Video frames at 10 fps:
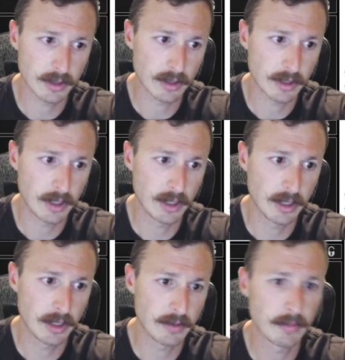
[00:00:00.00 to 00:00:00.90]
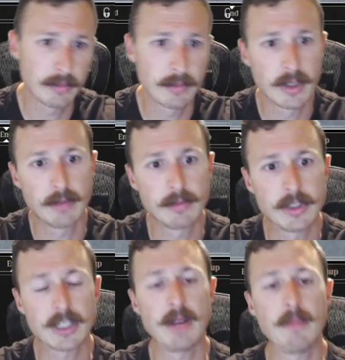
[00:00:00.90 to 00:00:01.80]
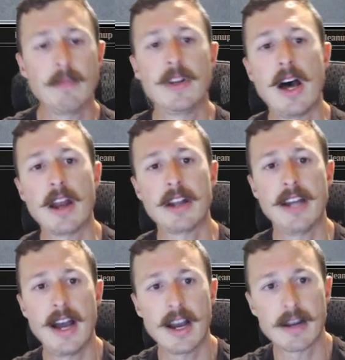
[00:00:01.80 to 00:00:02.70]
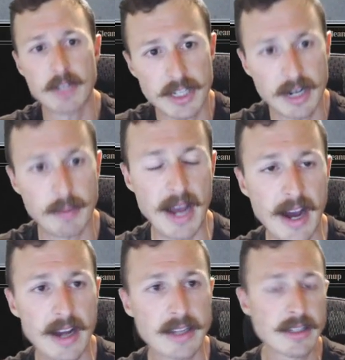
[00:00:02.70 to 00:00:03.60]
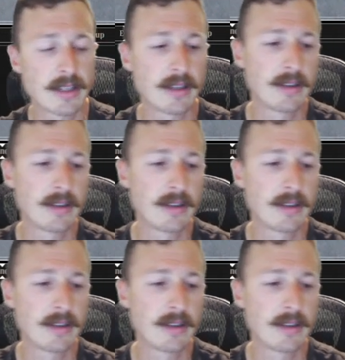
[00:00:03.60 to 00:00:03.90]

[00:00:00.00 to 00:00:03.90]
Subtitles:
Okay, just going to not attack. I'm just going to pass.